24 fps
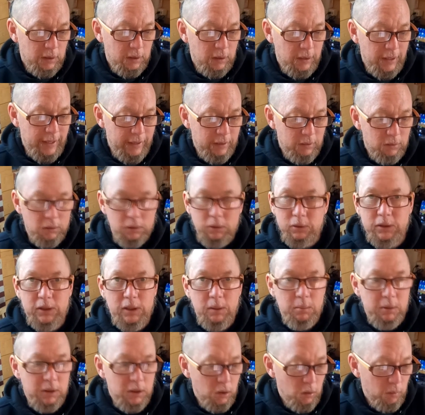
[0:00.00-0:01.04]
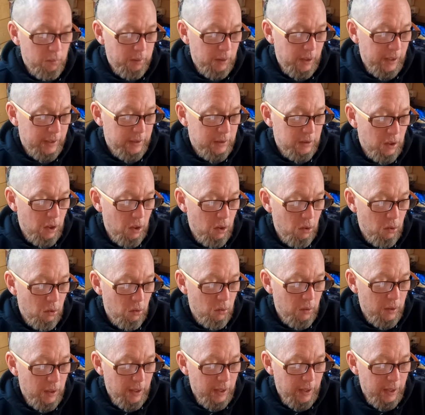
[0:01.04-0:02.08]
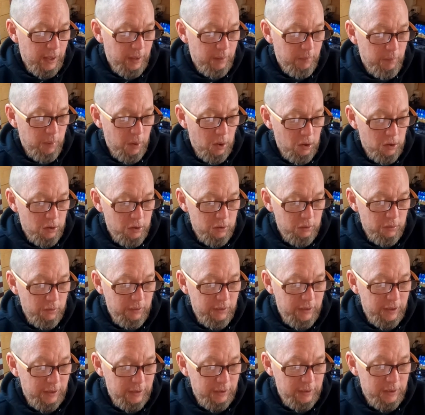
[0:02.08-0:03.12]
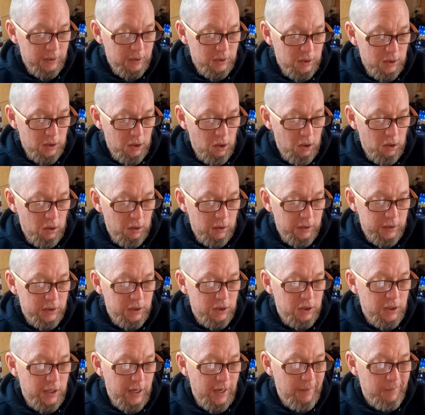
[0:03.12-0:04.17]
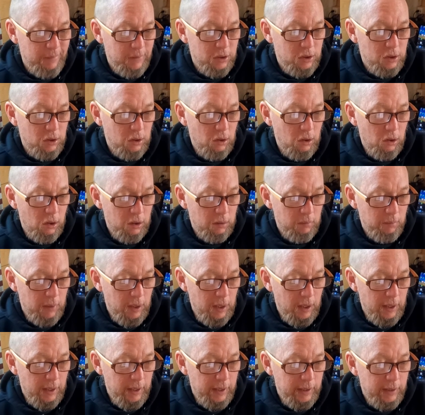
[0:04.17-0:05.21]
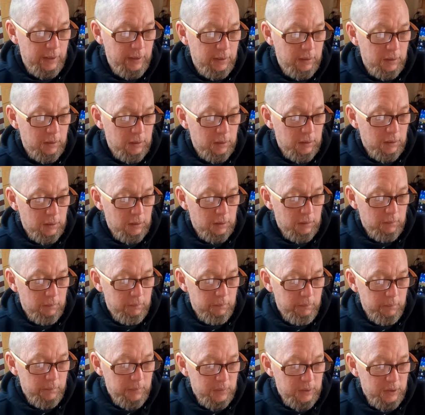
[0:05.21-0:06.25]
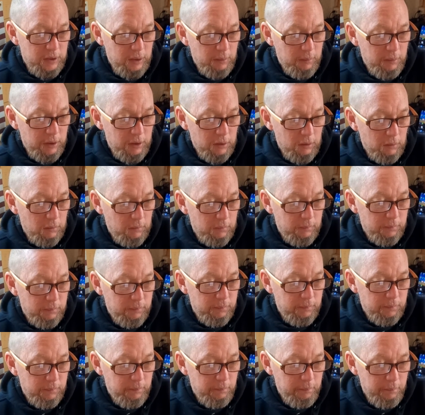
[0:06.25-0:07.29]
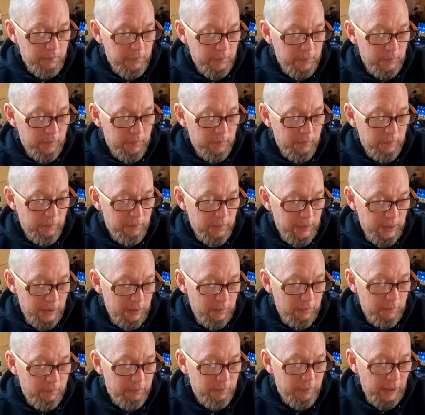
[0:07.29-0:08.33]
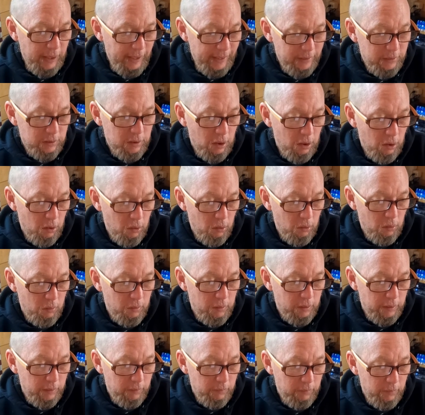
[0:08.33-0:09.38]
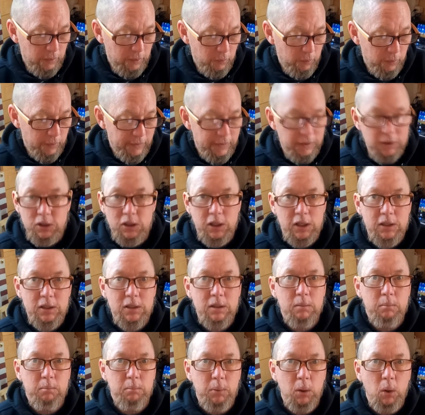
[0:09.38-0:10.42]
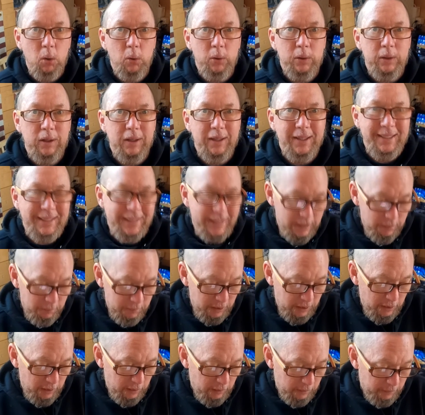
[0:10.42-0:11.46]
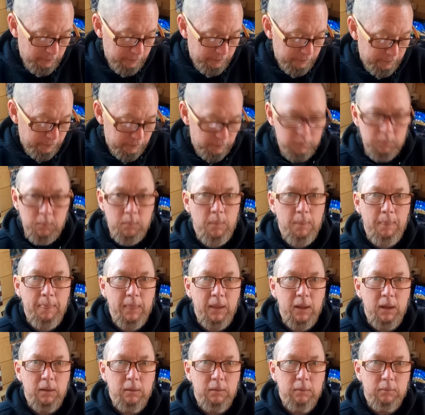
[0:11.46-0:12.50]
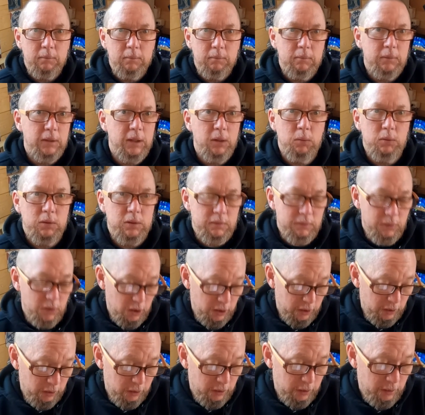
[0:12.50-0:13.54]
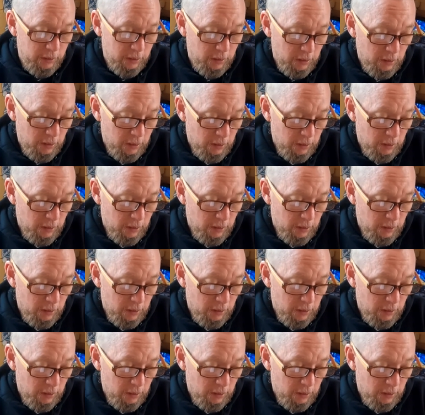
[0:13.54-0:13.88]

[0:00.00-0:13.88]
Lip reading: lateral tibial plateau, and partial thickness cartilage damage along my tibial meat plateau with adjacent bone edema. That wasn't very good.